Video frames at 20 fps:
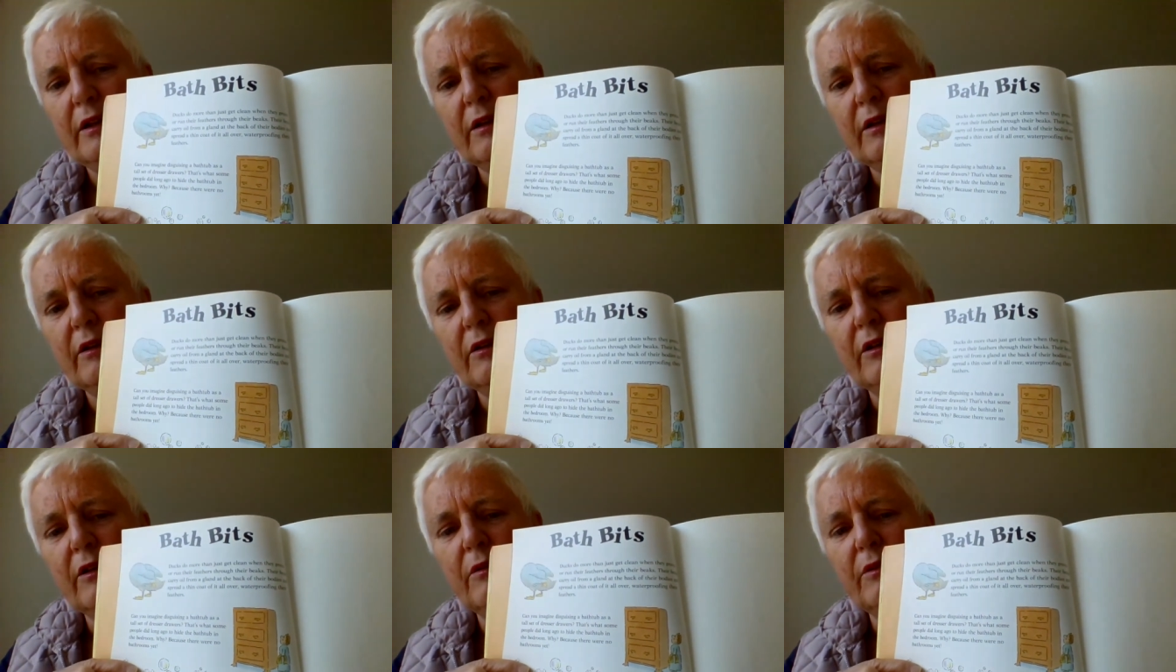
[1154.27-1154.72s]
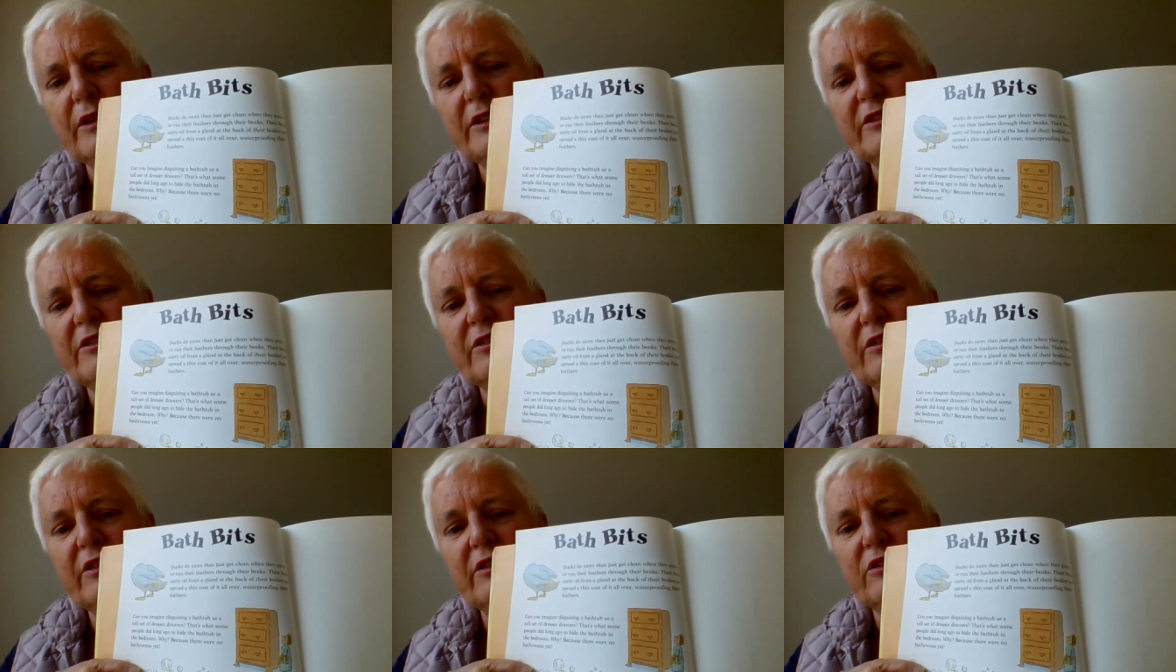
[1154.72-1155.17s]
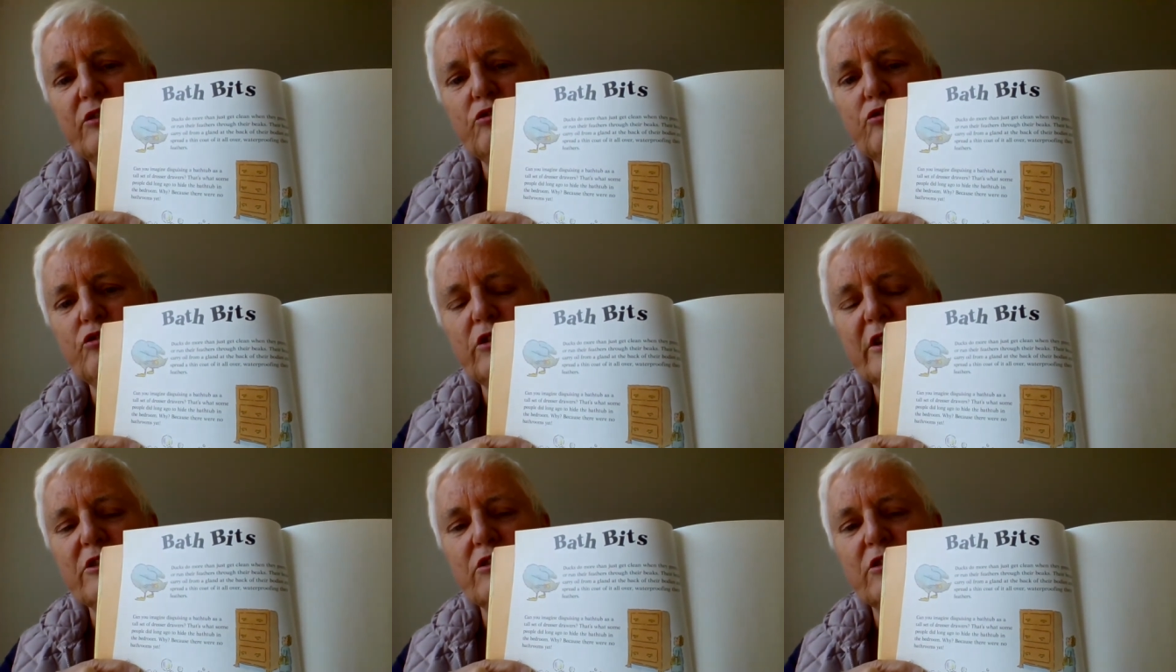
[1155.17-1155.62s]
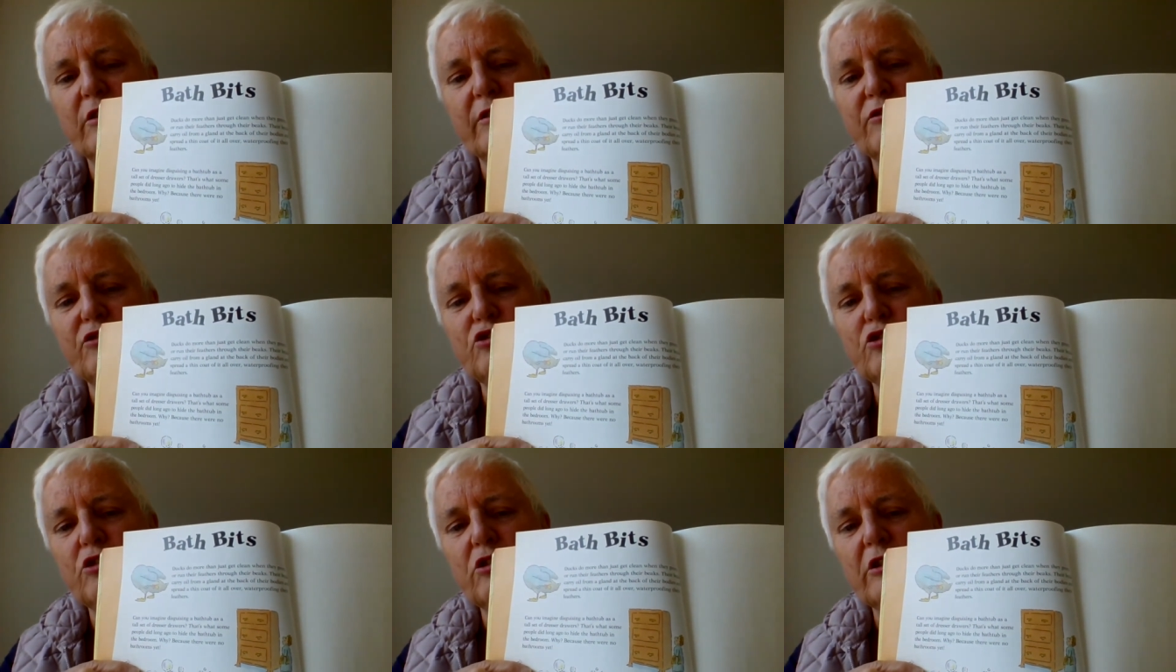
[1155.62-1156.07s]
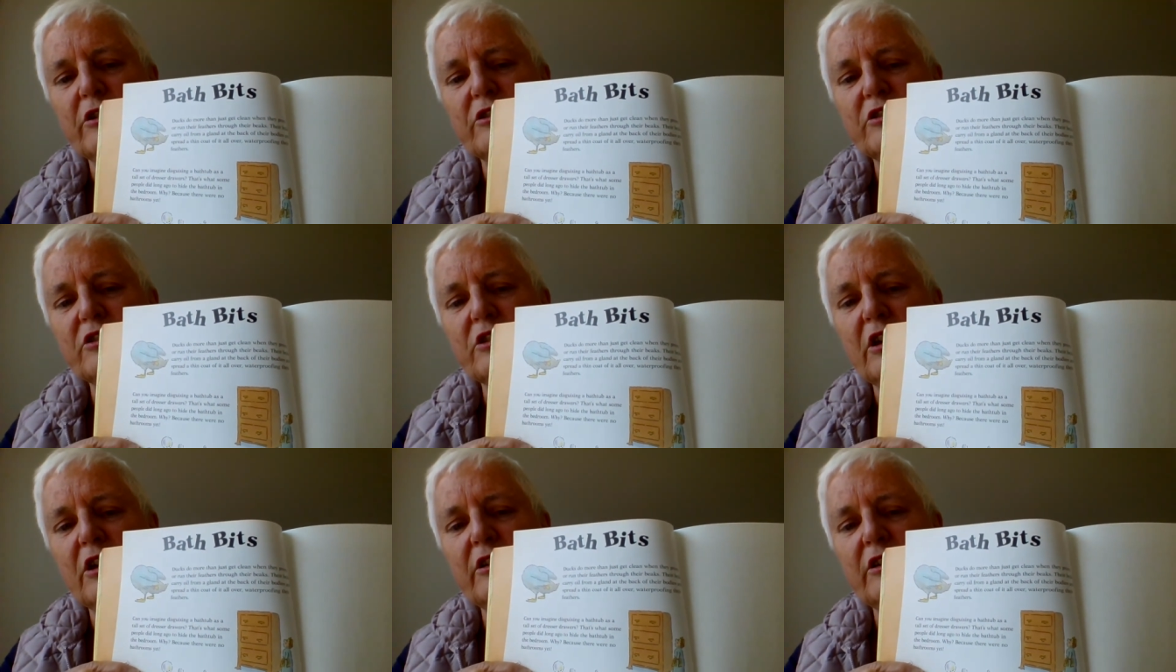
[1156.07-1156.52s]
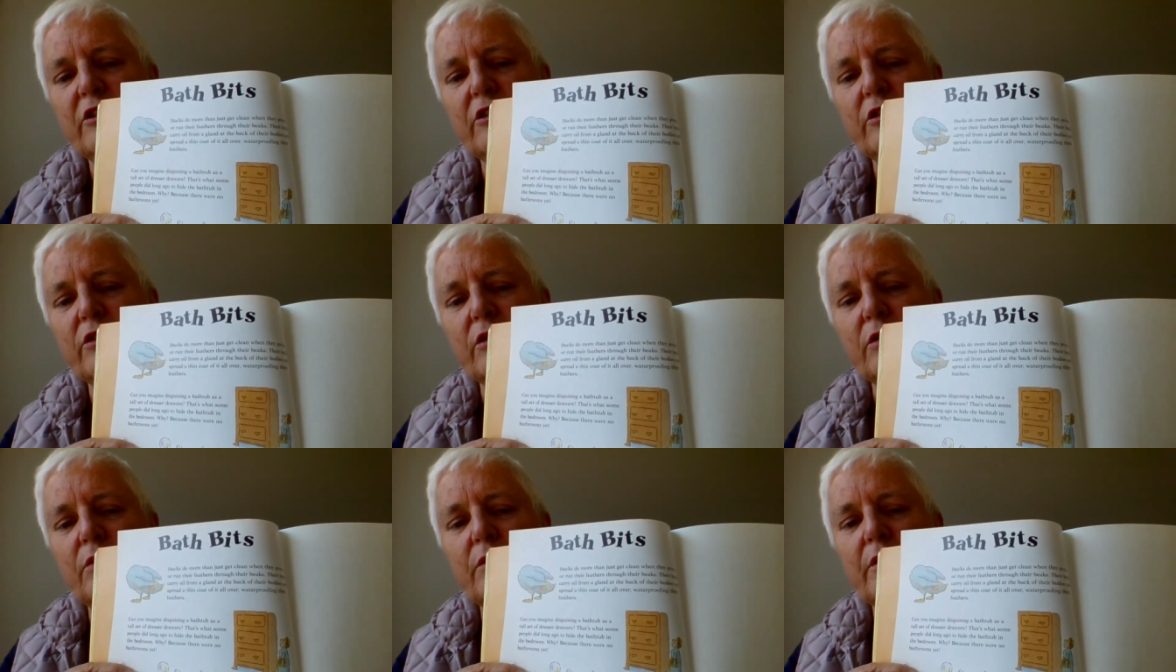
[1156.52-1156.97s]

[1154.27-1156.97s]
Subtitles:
Oh, what's this dresser of drawers got to do